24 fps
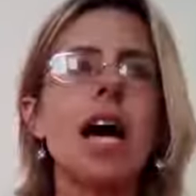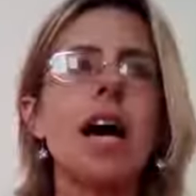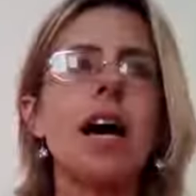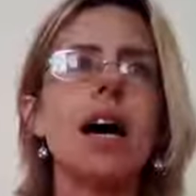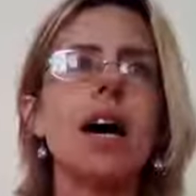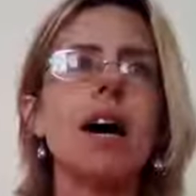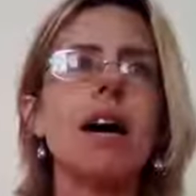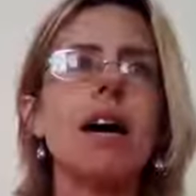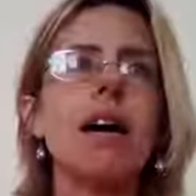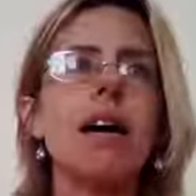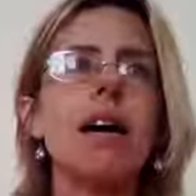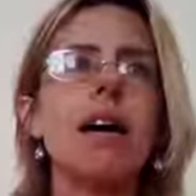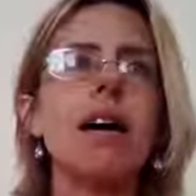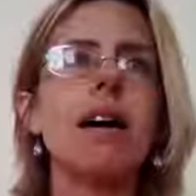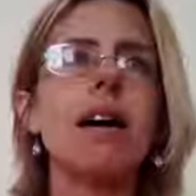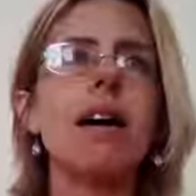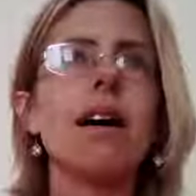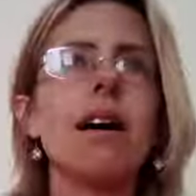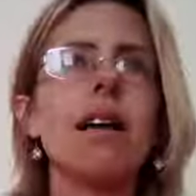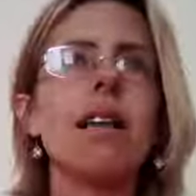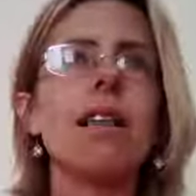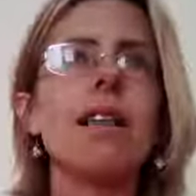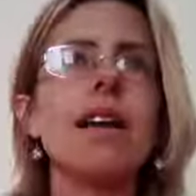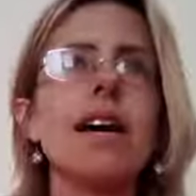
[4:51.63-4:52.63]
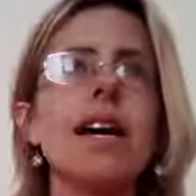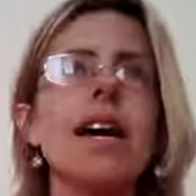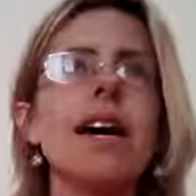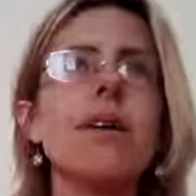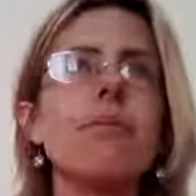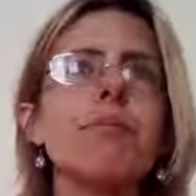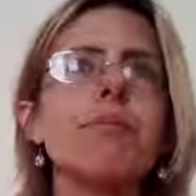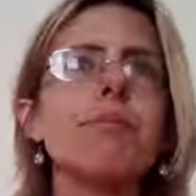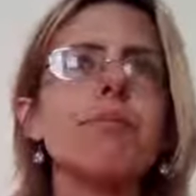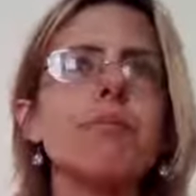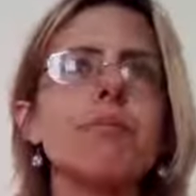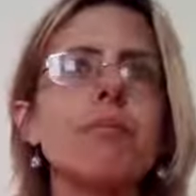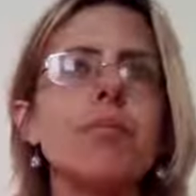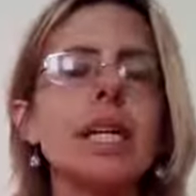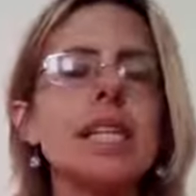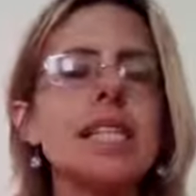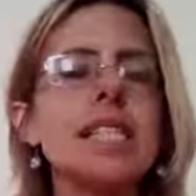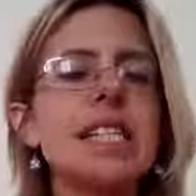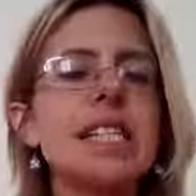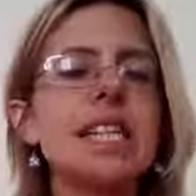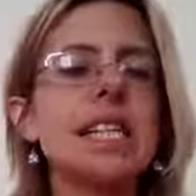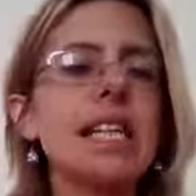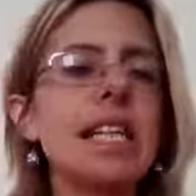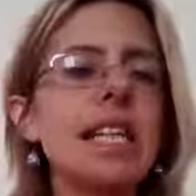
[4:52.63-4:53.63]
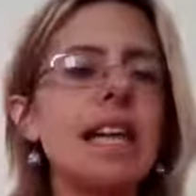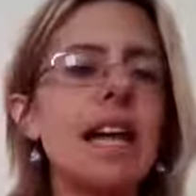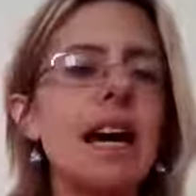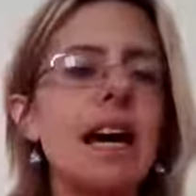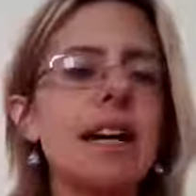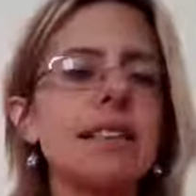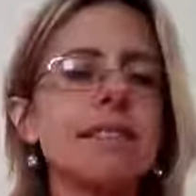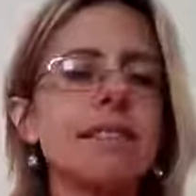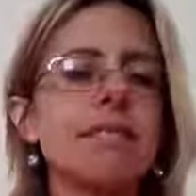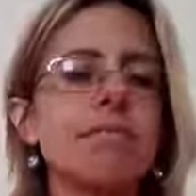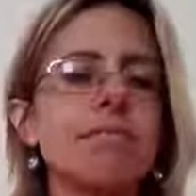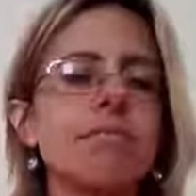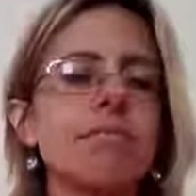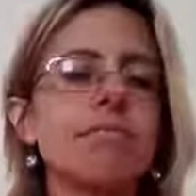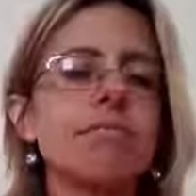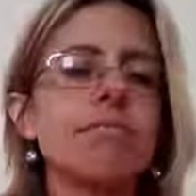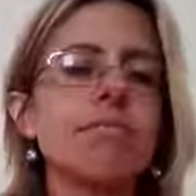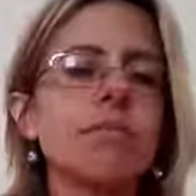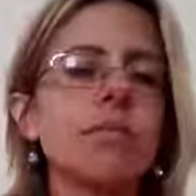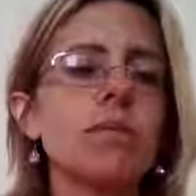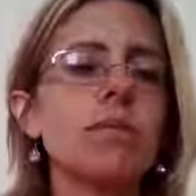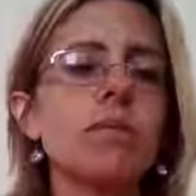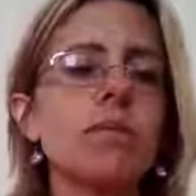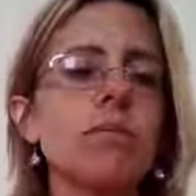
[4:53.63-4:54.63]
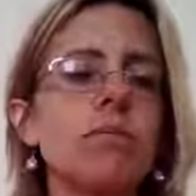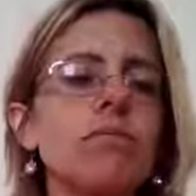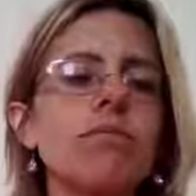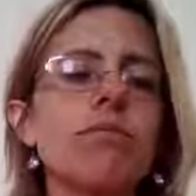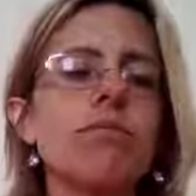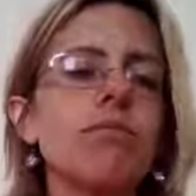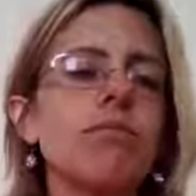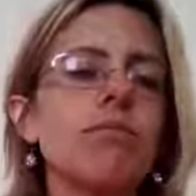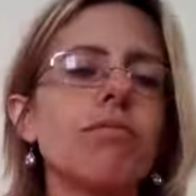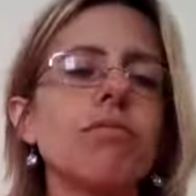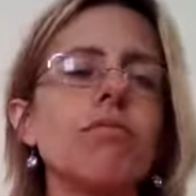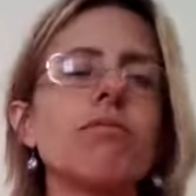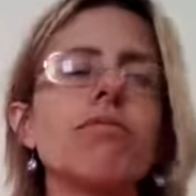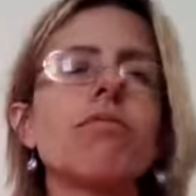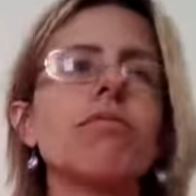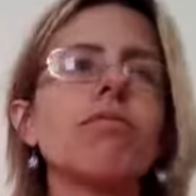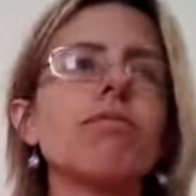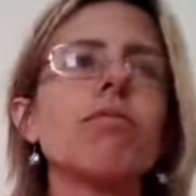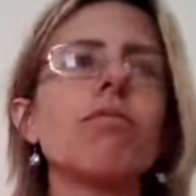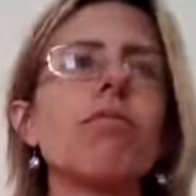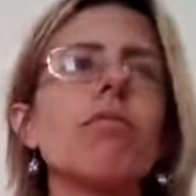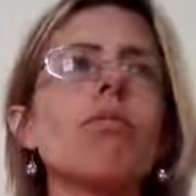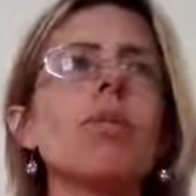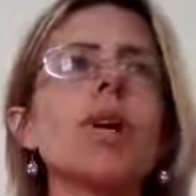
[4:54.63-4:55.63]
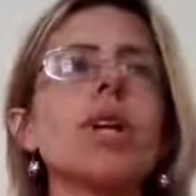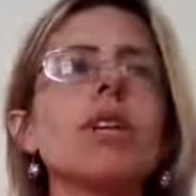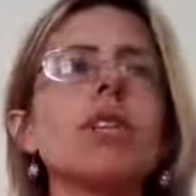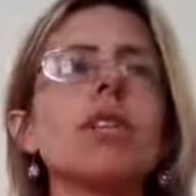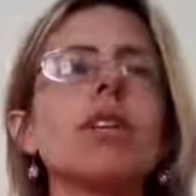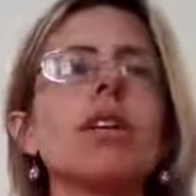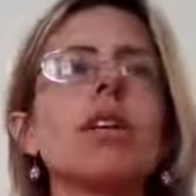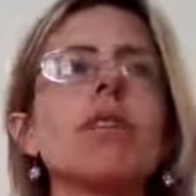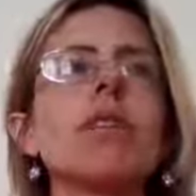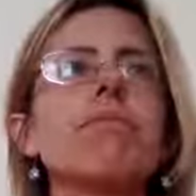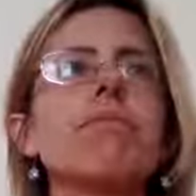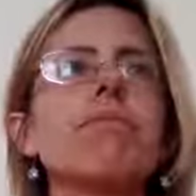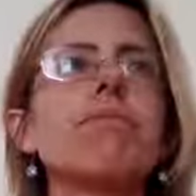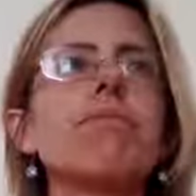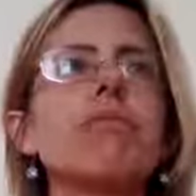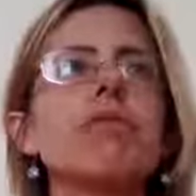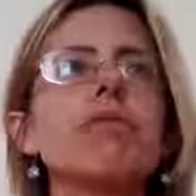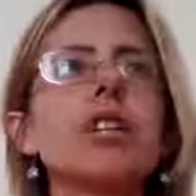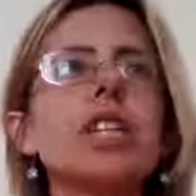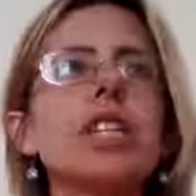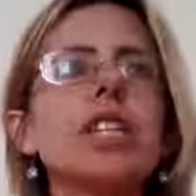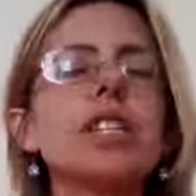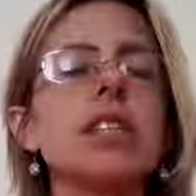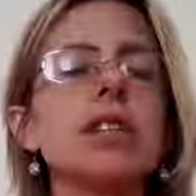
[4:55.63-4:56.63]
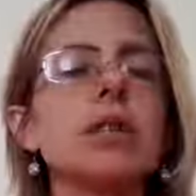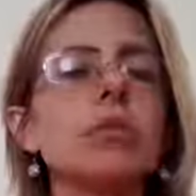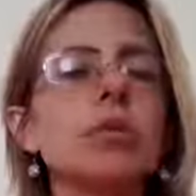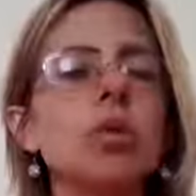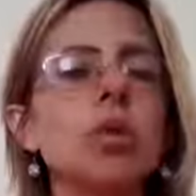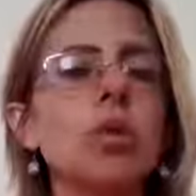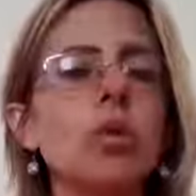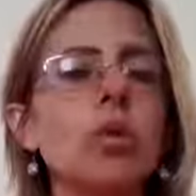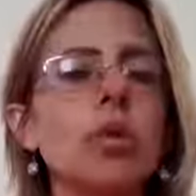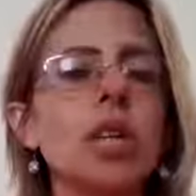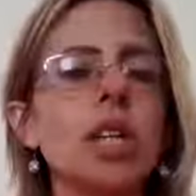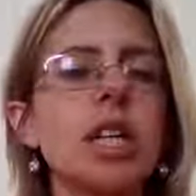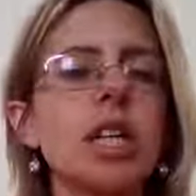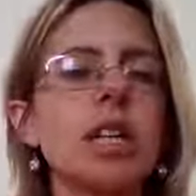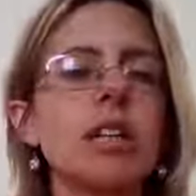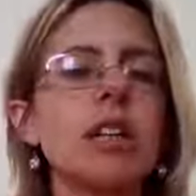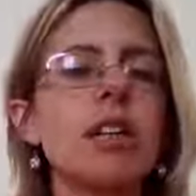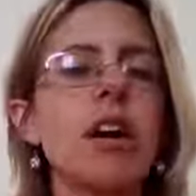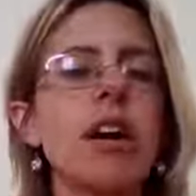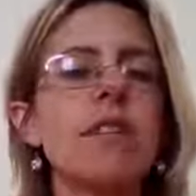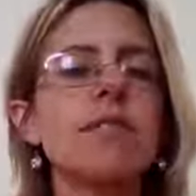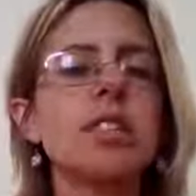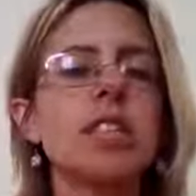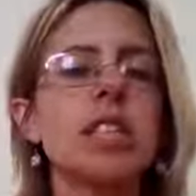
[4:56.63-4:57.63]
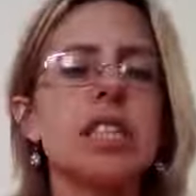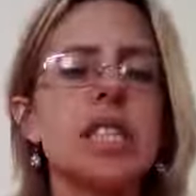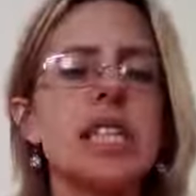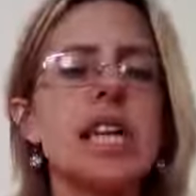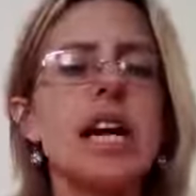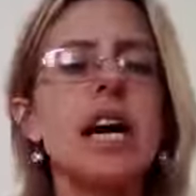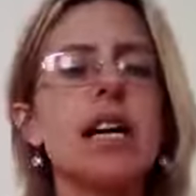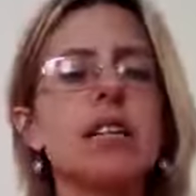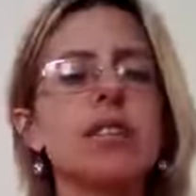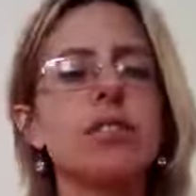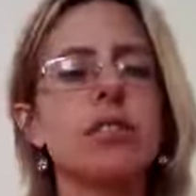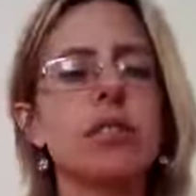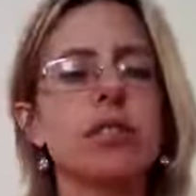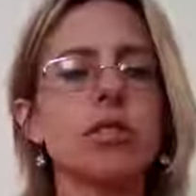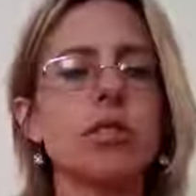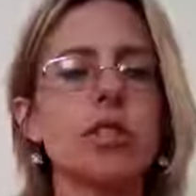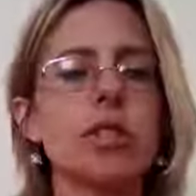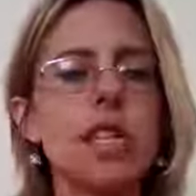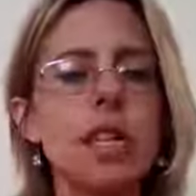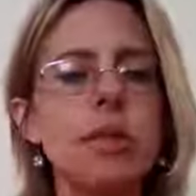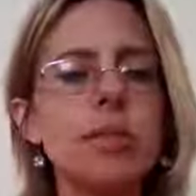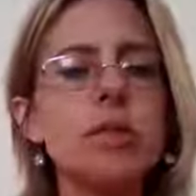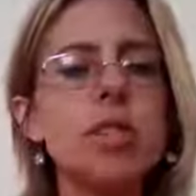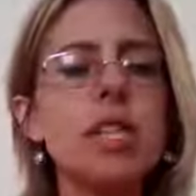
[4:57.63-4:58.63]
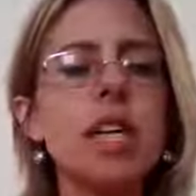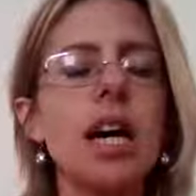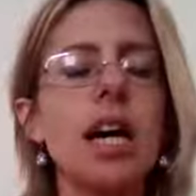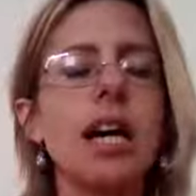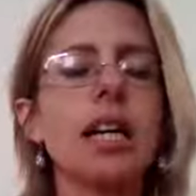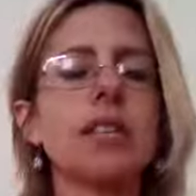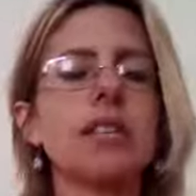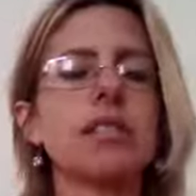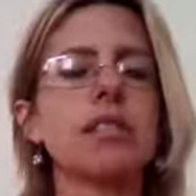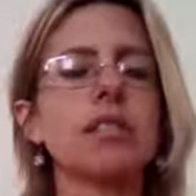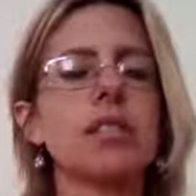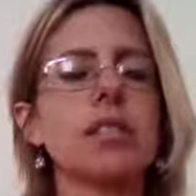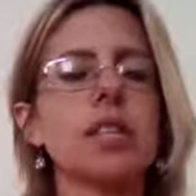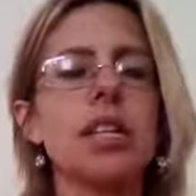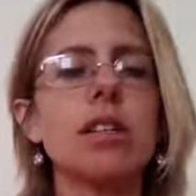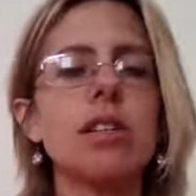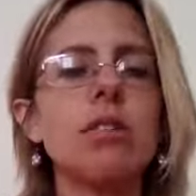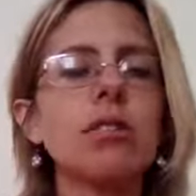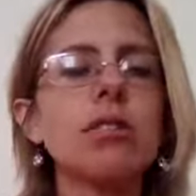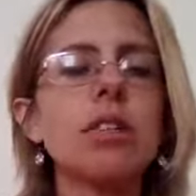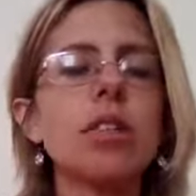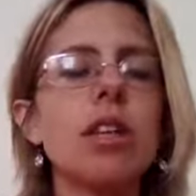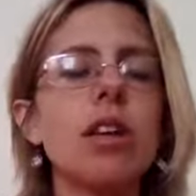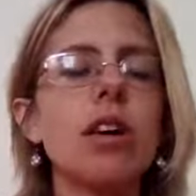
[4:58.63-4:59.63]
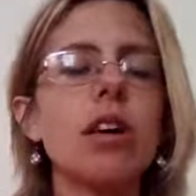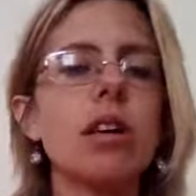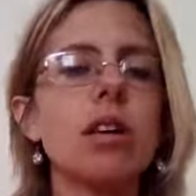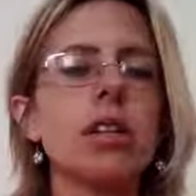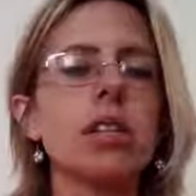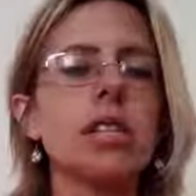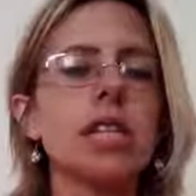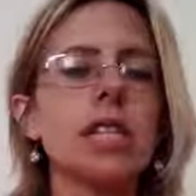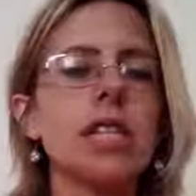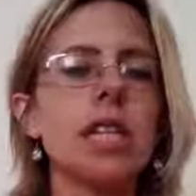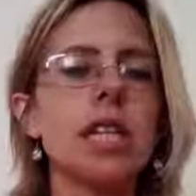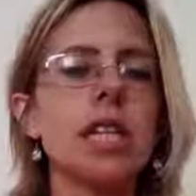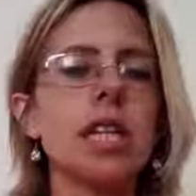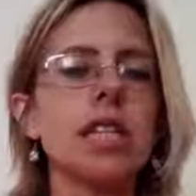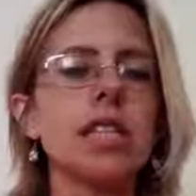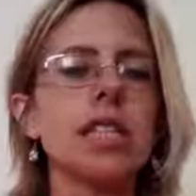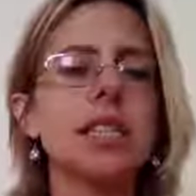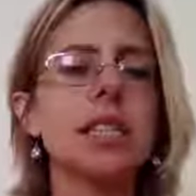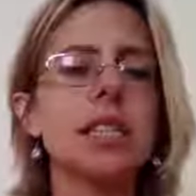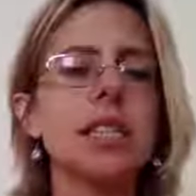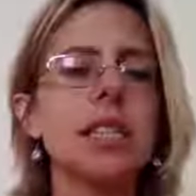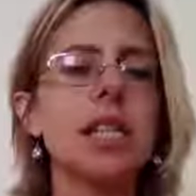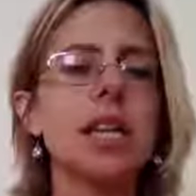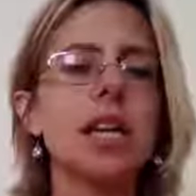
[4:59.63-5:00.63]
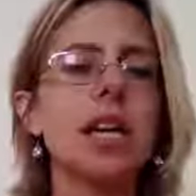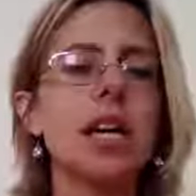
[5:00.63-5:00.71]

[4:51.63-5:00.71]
They are basically like when you're reading a book, you have the title, the subtitles, and all the content,